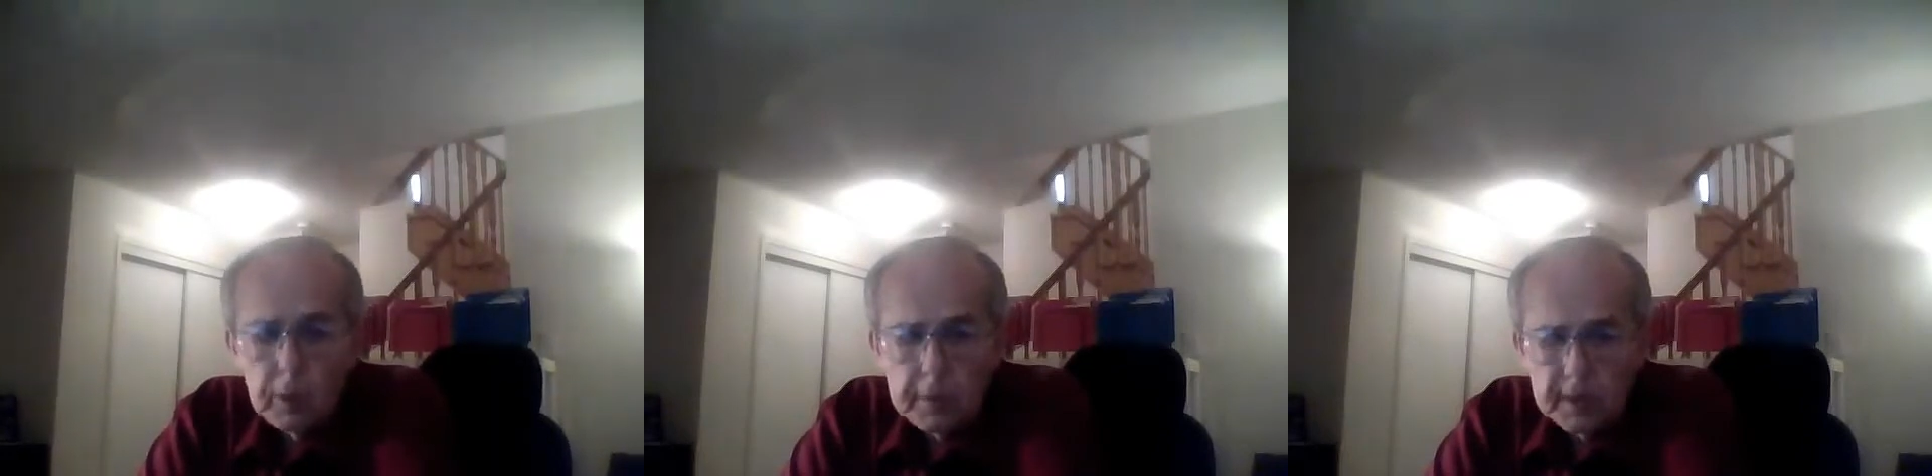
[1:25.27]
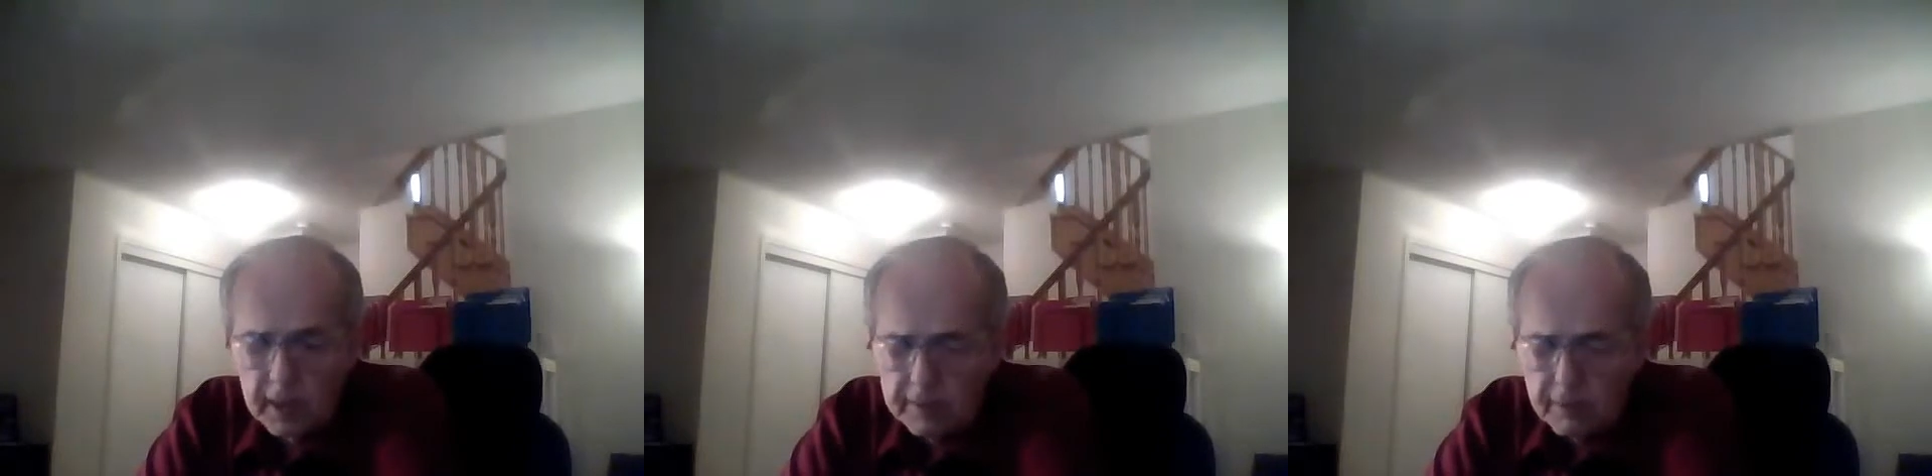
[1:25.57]

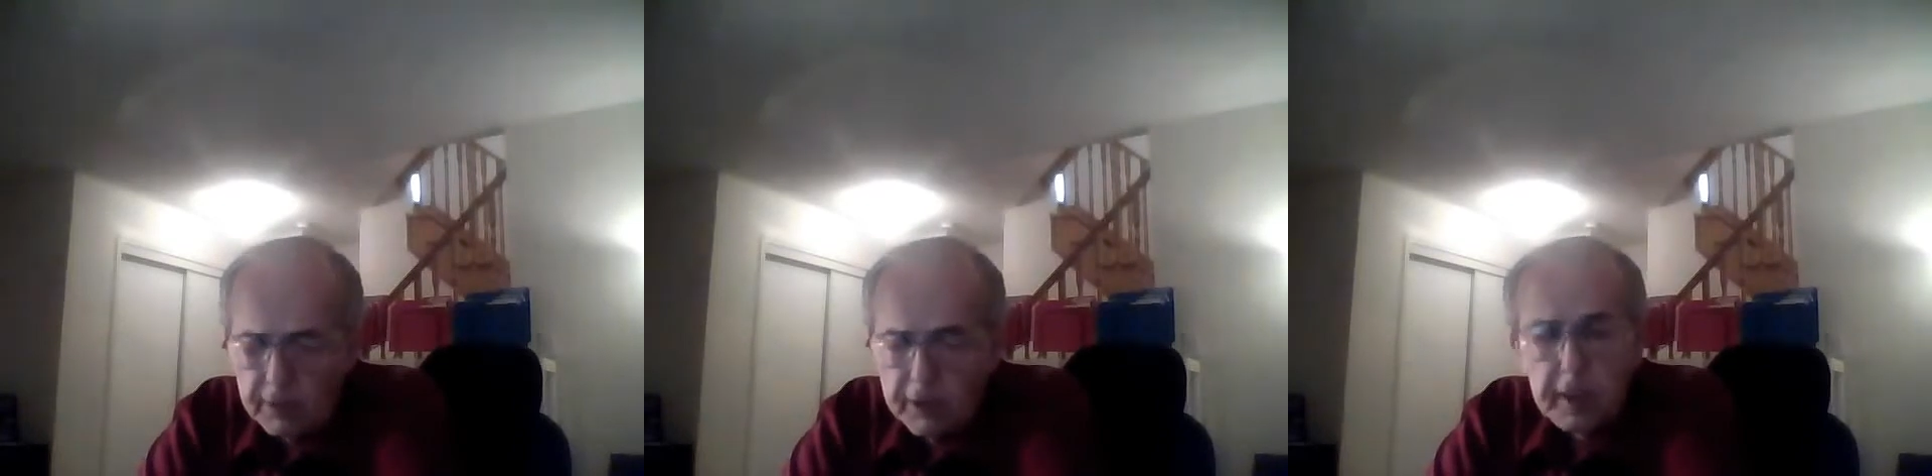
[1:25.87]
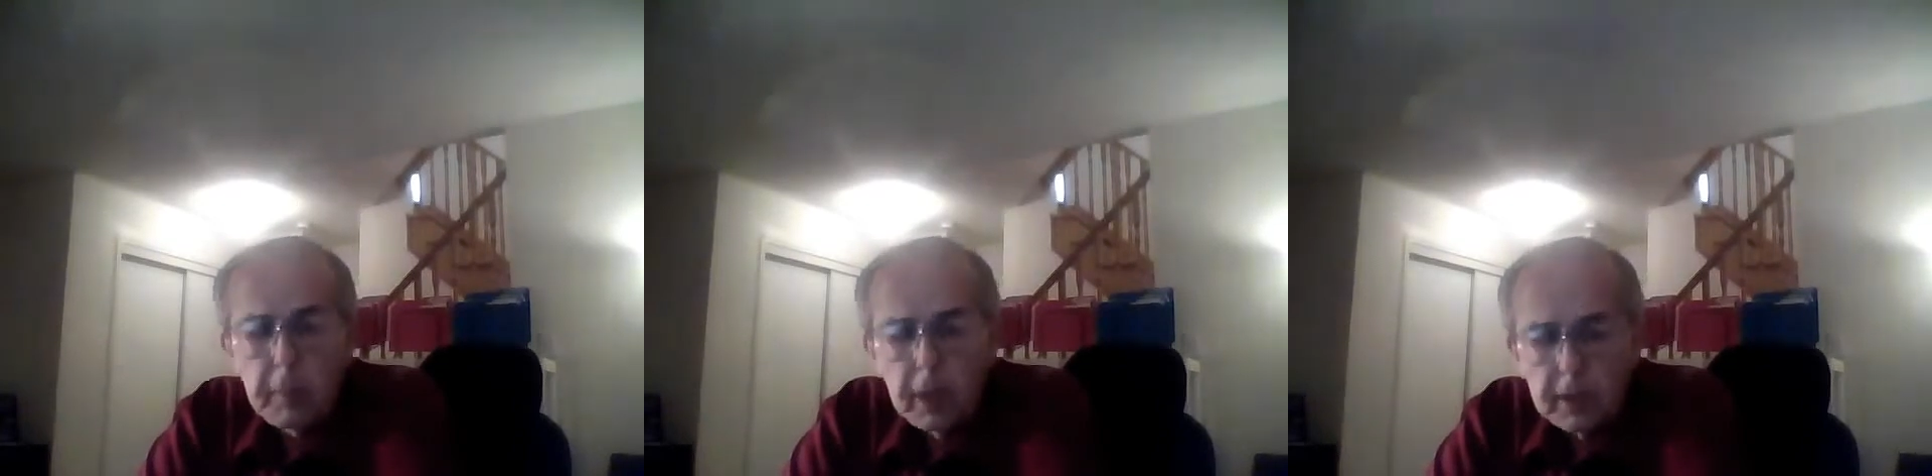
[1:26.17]
course from him
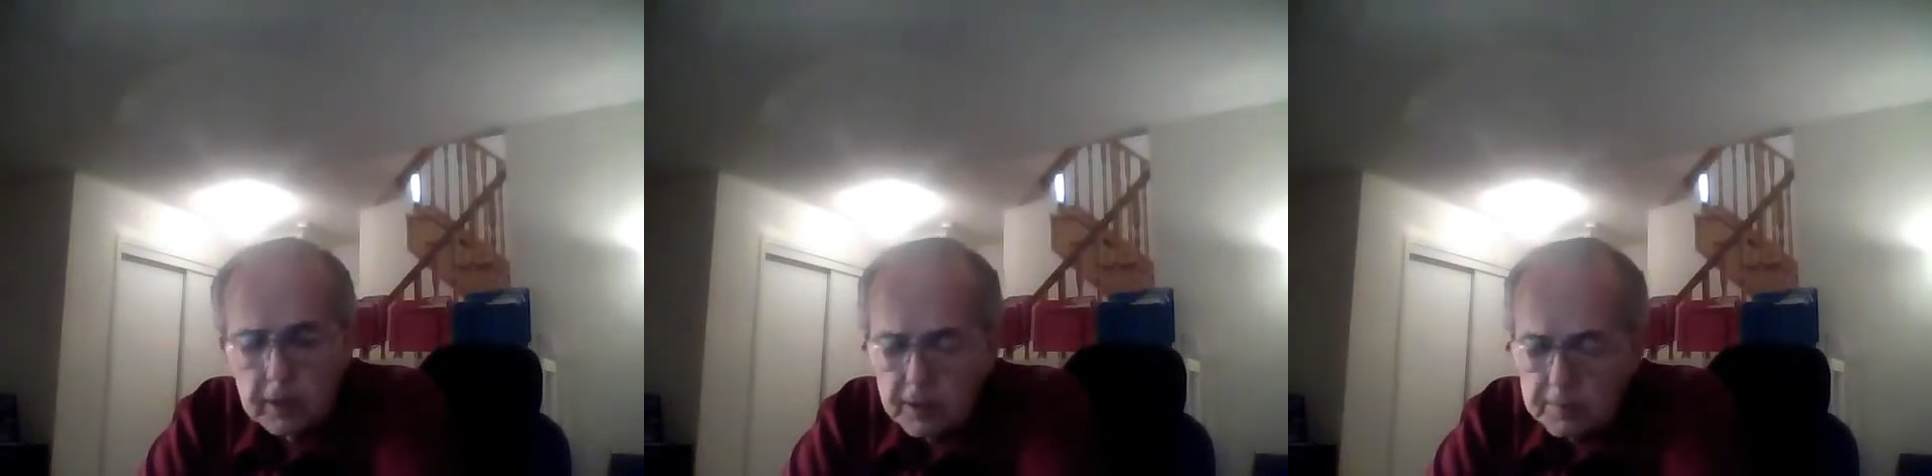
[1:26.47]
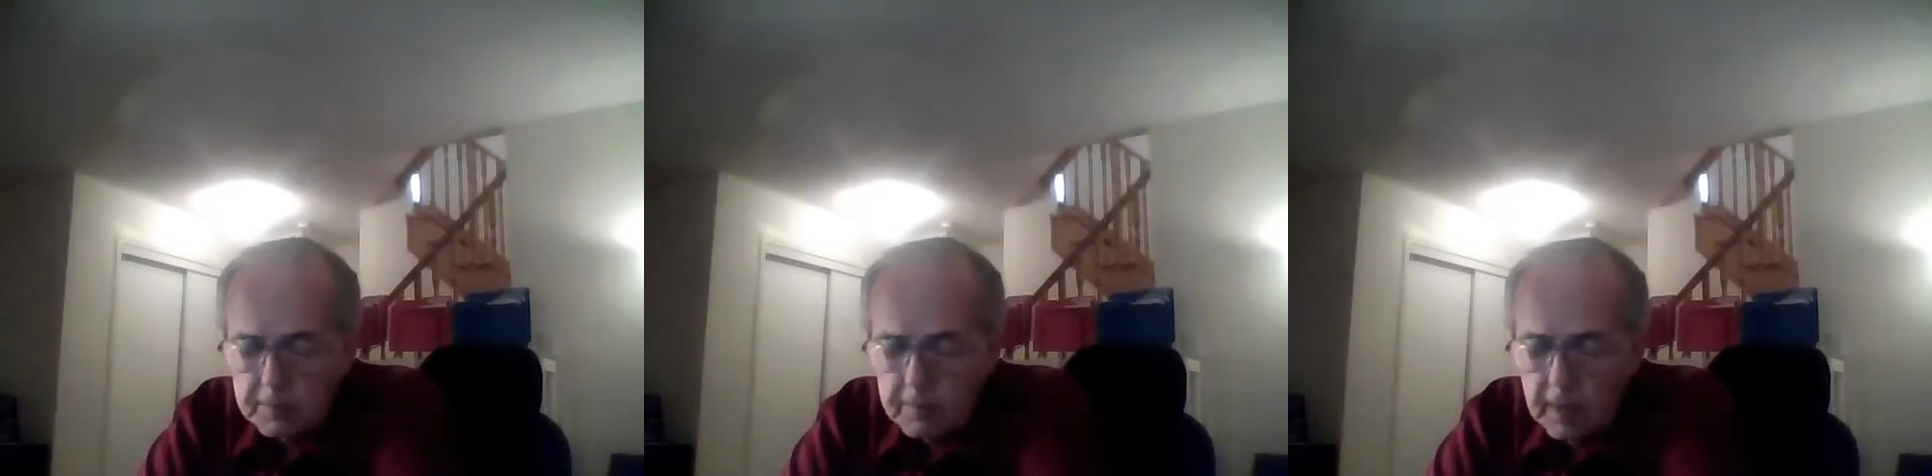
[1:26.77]
called Web
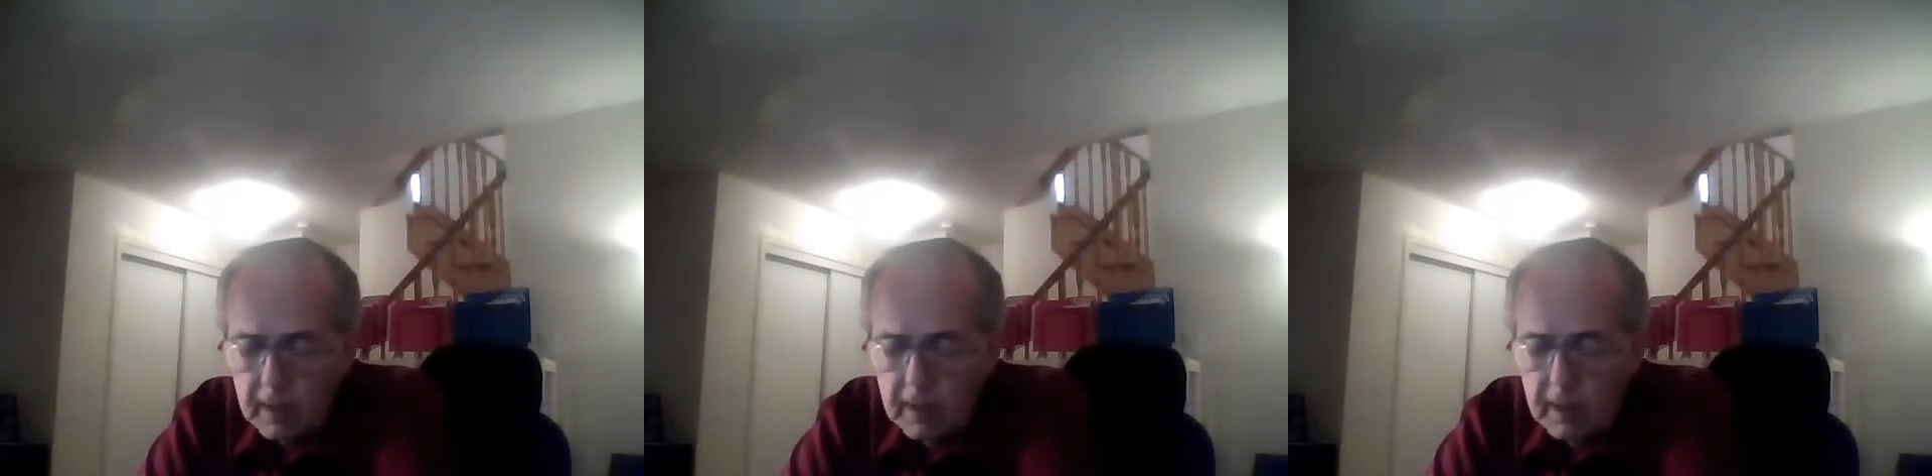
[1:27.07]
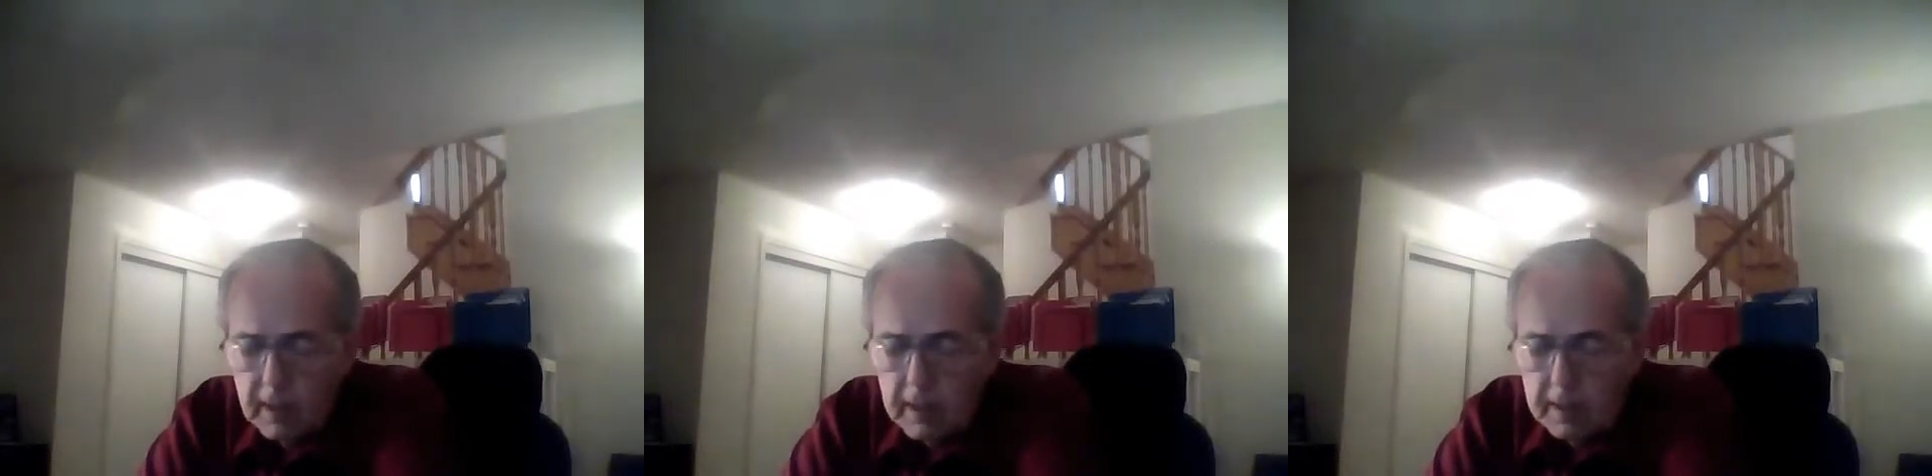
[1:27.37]
Design for Internet
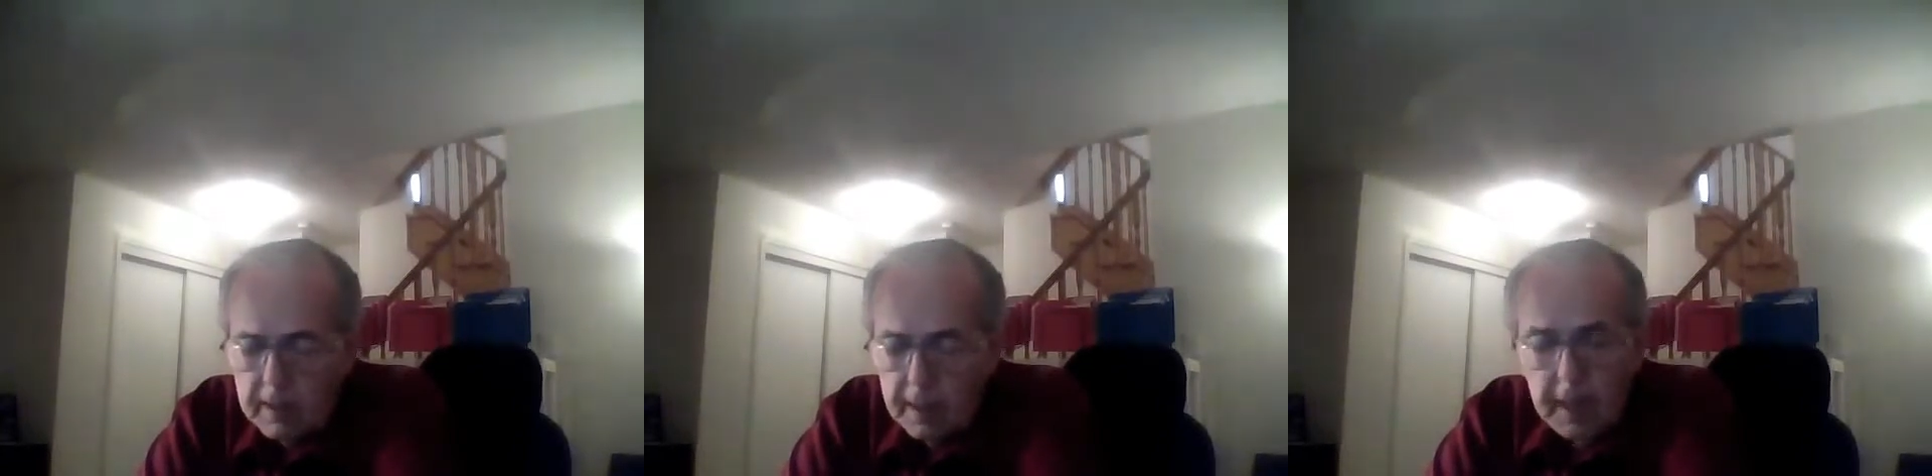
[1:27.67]
Marketers.